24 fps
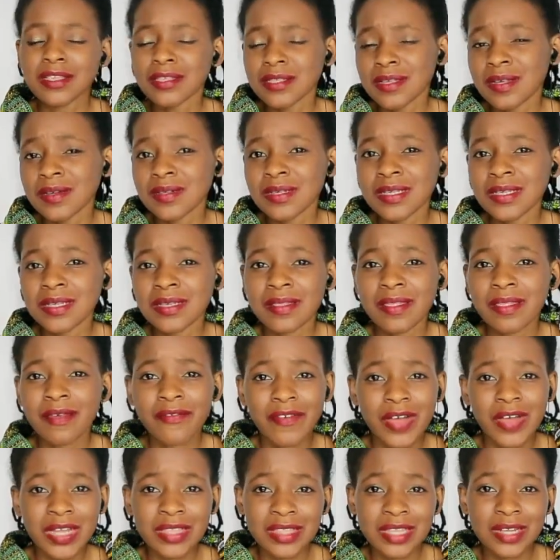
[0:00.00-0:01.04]
it's not
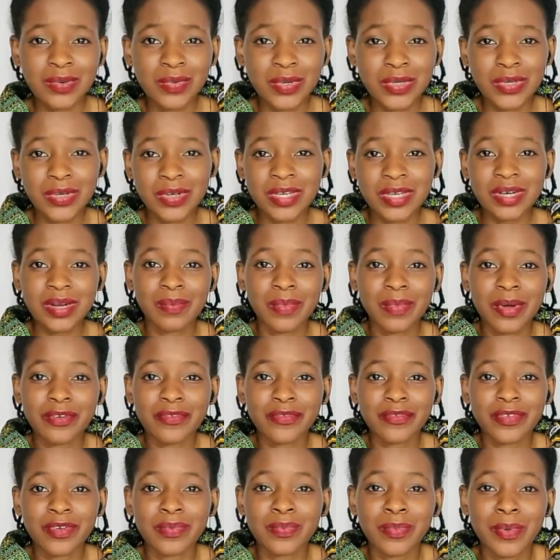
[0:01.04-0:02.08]
the fact that we're talking
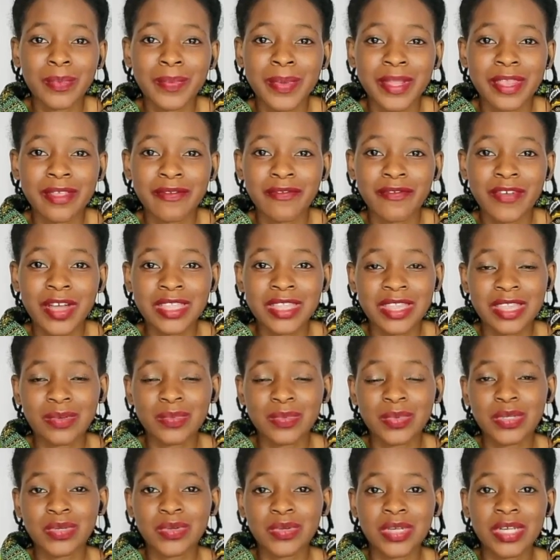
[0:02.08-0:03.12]
about football but the fact
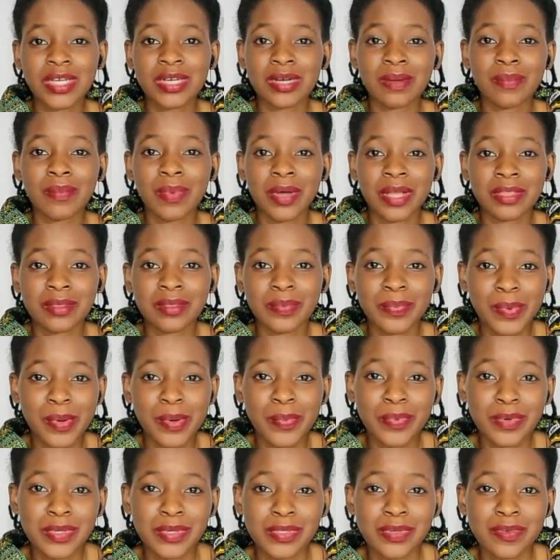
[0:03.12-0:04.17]
that we're talking about the
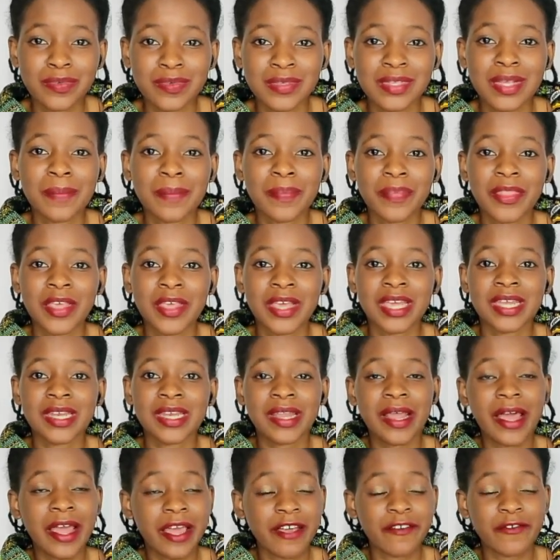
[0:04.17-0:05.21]
purpose of something
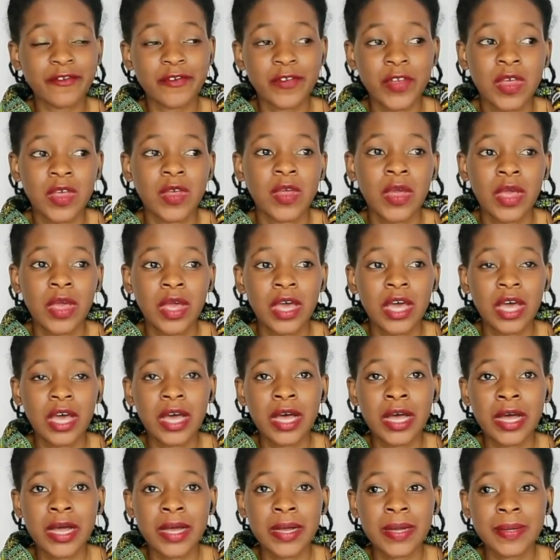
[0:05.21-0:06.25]
in life
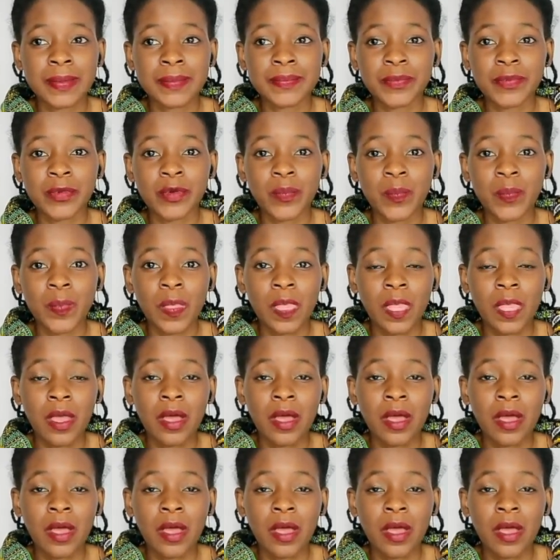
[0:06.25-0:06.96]
um,